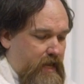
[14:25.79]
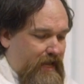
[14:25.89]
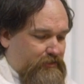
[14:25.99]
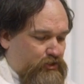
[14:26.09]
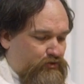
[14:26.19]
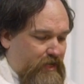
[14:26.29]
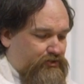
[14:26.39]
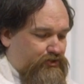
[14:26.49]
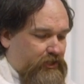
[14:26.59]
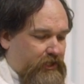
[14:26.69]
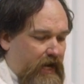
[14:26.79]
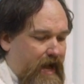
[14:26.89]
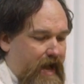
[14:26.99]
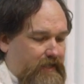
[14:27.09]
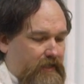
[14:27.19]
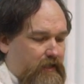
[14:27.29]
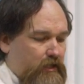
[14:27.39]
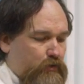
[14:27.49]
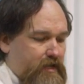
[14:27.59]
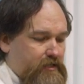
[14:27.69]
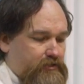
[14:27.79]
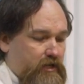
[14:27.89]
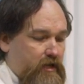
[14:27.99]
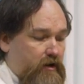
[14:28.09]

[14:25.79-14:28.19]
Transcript: As addressed to God, who is